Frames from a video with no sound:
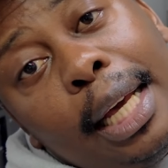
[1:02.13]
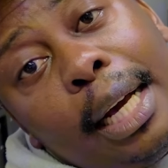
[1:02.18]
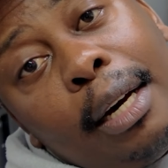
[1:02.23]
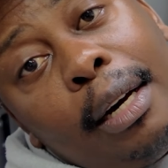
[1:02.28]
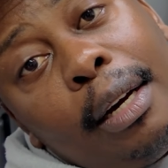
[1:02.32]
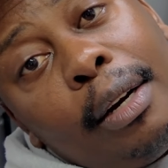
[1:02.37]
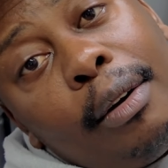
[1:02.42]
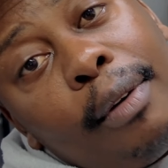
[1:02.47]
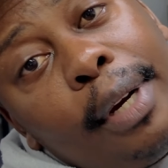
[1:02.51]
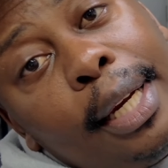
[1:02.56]
I
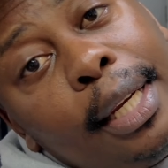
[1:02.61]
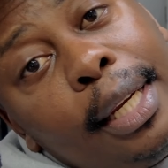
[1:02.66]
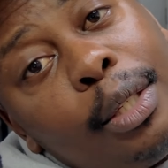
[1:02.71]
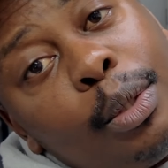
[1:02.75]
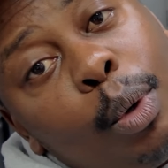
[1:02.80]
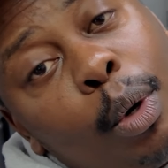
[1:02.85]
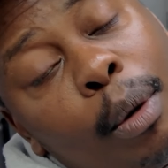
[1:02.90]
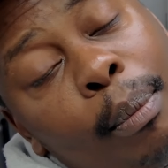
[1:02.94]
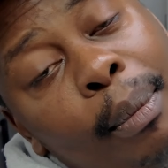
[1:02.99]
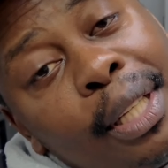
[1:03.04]
can't really
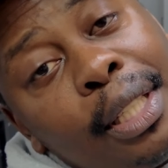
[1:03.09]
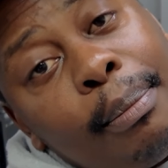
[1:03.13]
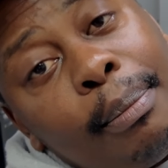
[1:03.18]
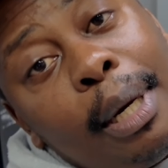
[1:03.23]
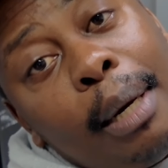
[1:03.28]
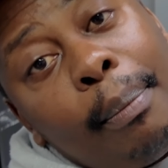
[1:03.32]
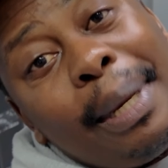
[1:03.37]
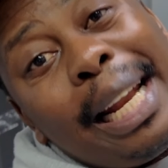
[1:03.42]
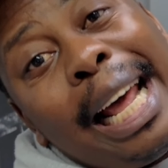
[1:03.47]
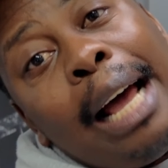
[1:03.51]
talk much
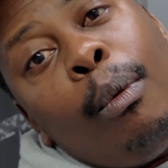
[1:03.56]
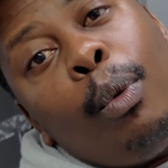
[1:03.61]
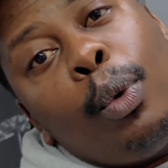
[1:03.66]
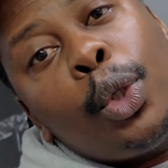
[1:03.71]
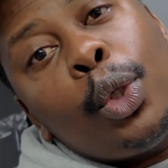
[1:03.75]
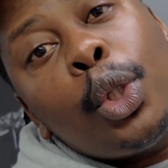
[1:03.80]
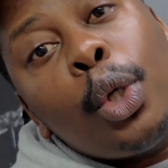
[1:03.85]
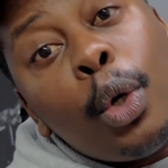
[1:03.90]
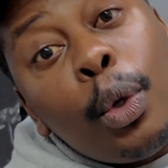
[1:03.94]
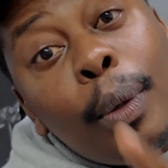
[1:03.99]
about, but I will
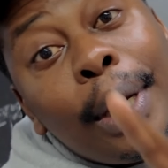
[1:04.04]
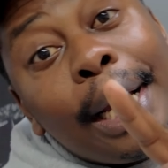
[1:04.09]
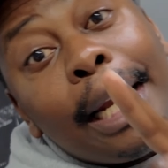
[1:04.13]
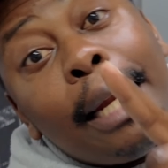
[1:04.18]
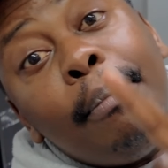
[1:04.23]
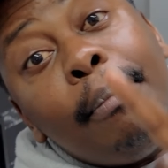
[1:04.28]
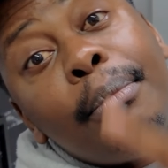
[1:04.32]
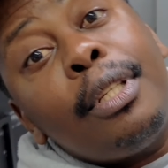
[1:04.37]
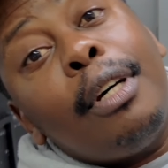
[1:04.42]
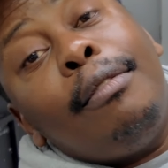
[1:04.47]
show you a
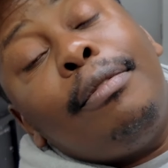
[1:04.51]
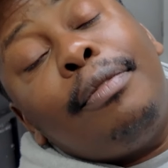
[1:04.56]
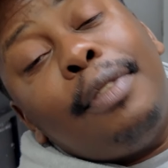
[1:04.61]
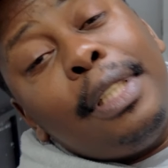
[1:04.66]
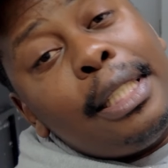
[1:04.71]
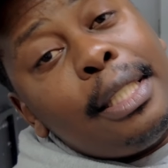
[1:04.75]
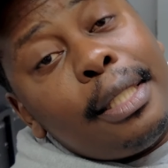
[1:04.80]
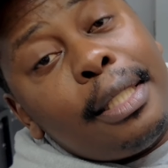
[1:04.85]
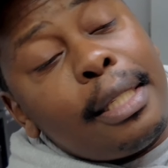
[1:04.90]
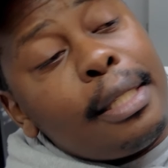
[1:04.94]
glimpse of.
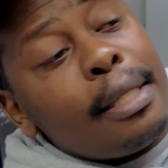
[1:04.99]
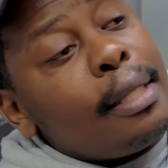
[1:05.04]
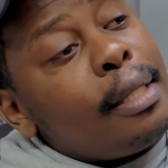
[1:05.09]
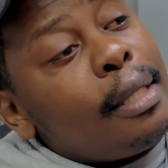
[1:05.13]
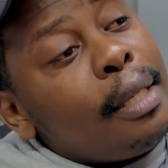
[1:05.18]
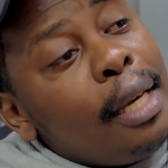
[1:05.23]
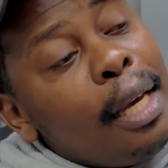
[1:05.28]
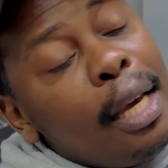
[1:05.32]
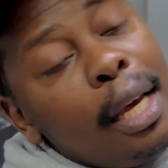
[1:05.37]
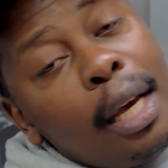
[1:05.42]
It's
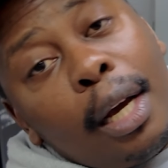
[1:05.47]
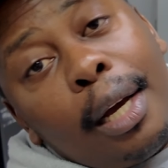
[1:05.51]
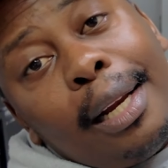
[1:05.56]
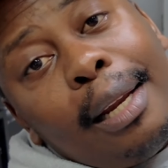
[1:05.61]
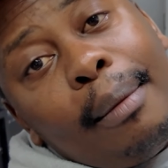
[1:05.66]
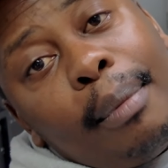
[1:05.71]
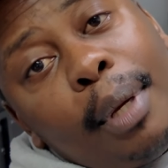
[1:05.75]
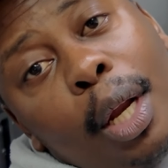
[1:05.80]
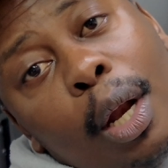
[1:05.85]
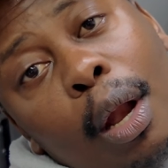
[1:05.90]
just going
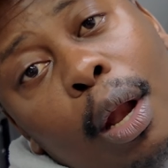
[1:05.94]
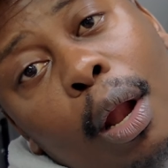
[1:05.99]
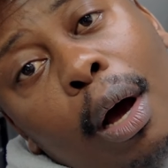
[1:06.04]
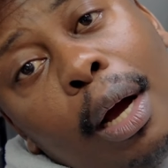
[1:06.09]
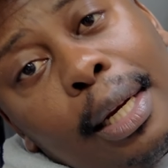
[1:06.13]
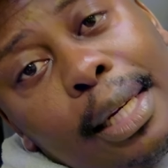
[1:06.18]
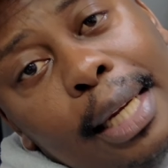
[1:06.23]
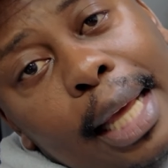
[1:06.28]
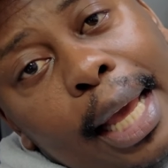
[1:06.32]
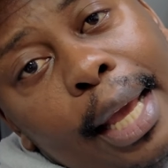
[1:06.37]
to be a
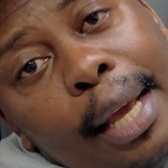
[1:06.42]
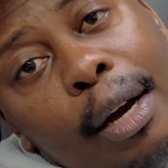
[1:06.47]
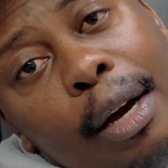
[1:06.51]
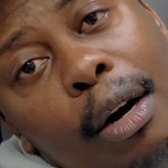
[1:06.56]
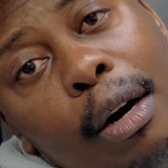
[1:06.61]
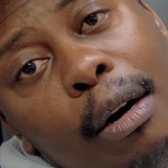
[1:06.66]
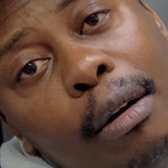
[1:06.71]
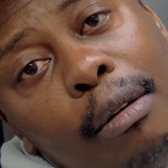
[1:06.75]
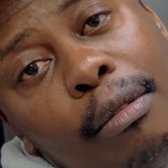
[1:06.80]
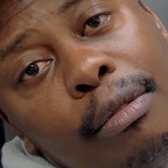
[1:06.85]
long day
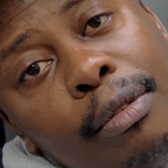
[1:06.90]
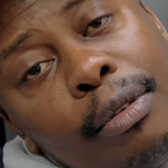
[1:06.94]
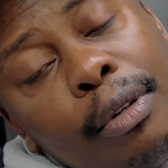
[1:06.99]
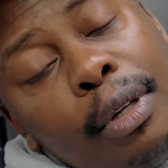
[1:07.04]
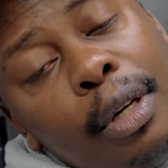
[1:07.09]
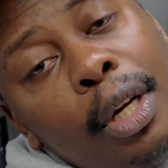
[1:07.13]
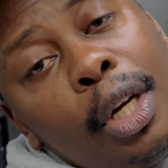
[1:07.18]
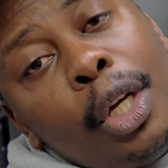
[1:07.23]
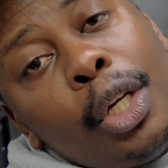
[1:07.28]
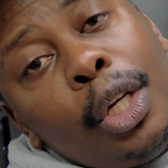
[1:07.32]
of
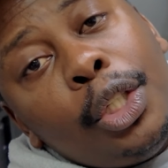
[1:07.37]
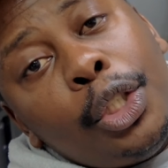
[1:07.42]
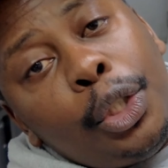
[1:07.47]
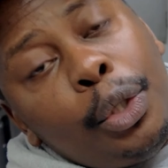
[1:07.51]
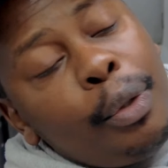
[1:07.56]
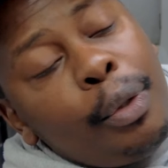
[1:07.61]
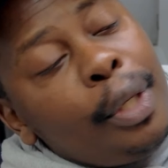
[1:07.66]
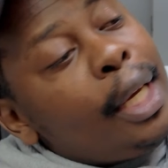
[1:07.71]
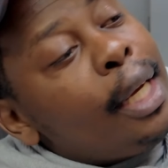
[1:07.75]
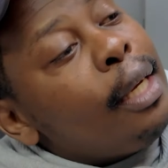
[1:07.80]

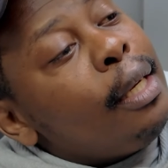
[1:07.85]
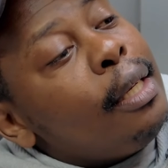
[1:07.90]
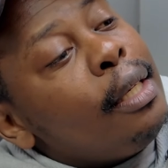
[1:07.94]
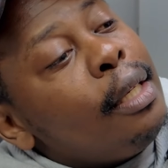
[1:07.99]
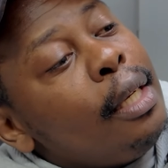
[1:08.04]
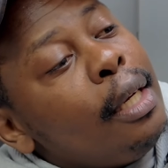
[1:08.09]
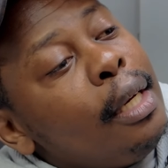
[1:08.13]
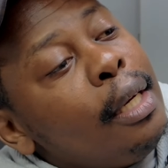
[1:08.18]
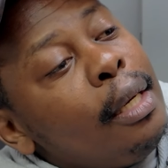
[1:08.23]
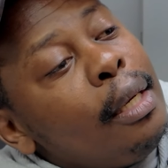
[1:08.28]
shooting
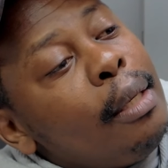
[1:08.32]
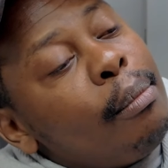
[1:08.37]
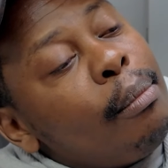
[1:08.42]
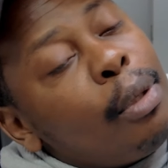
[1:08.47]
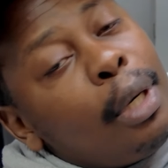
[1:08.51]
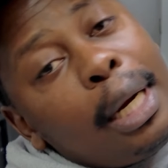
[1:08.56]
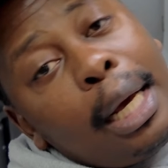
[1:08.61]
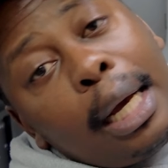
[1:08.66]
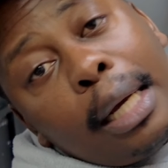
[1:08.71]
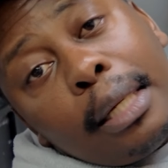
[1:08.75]

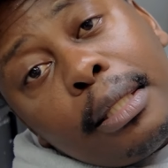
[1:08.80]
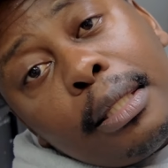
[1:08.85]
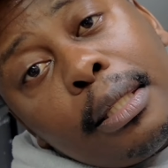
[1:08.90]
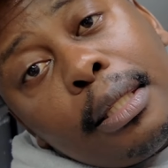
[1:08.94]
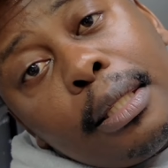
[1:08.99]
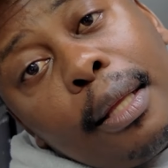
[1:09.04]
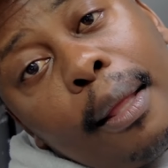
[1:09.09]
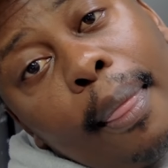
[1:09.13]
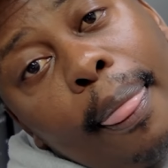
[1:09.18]
products.